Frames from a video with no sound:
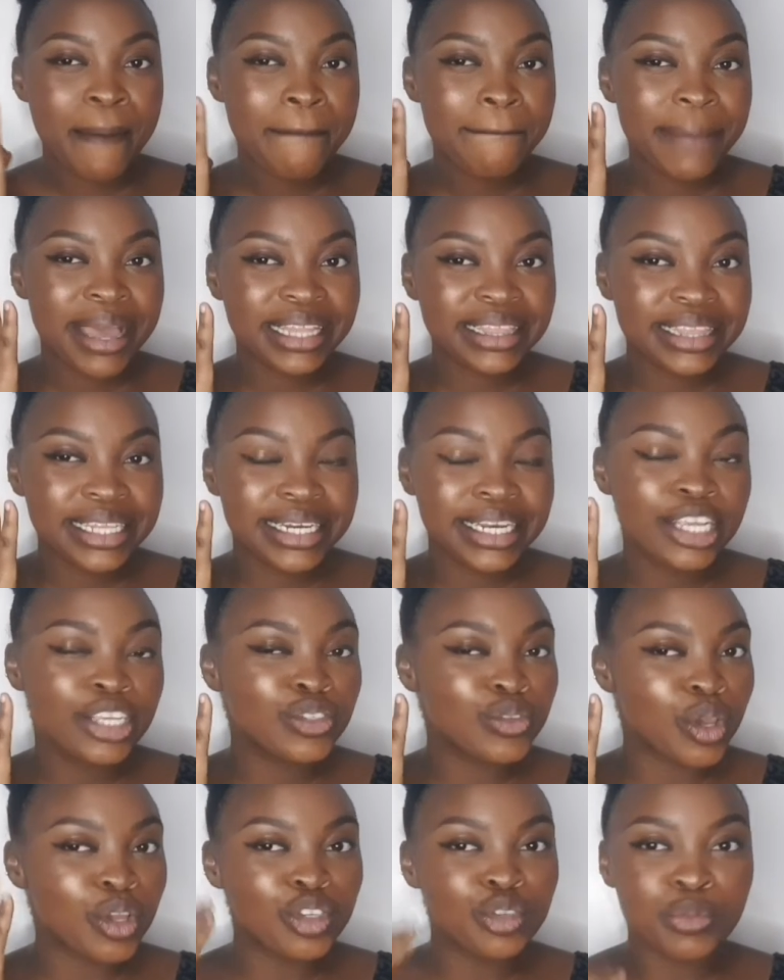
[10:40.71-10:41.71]
Part 3 is
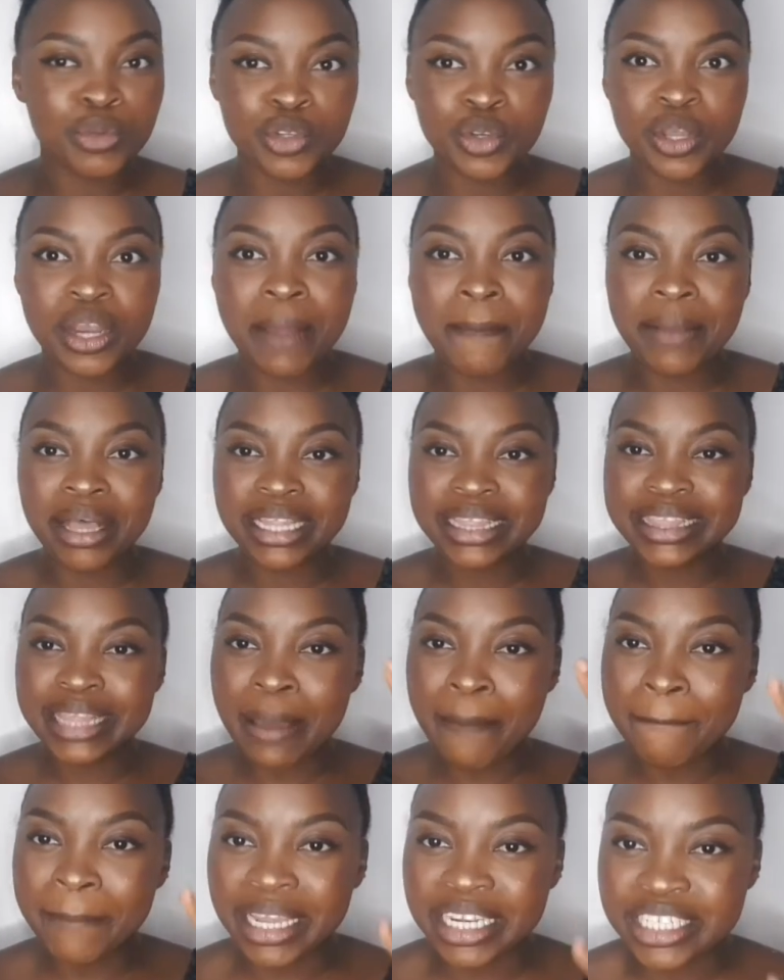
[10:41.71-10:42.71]
going to be talking about the
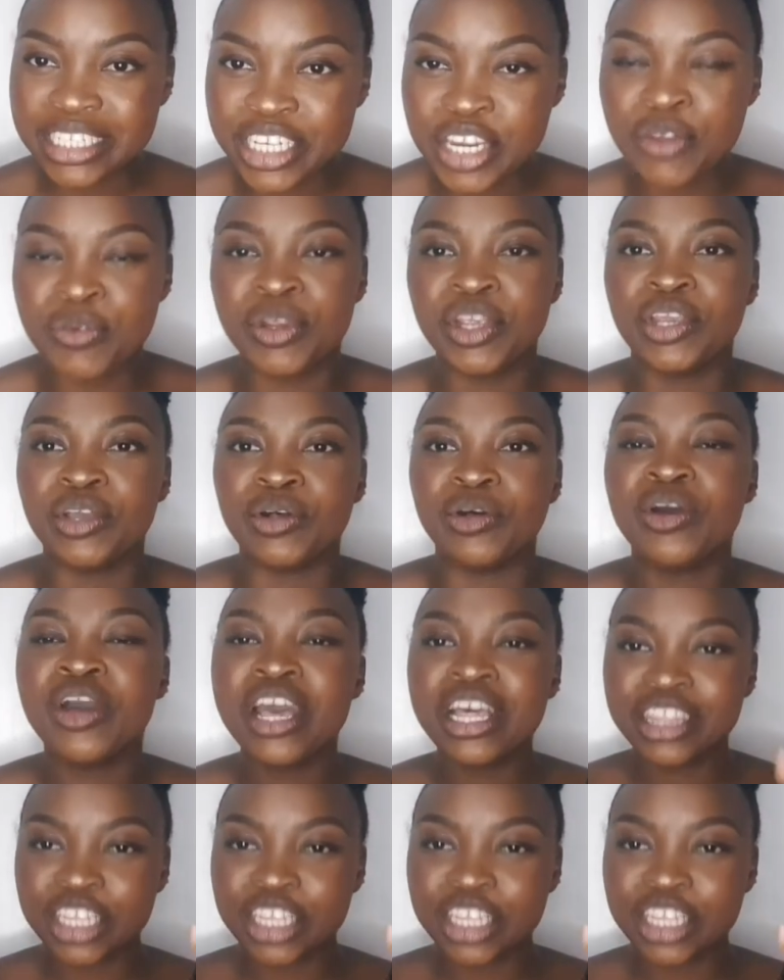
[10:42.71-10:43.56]
material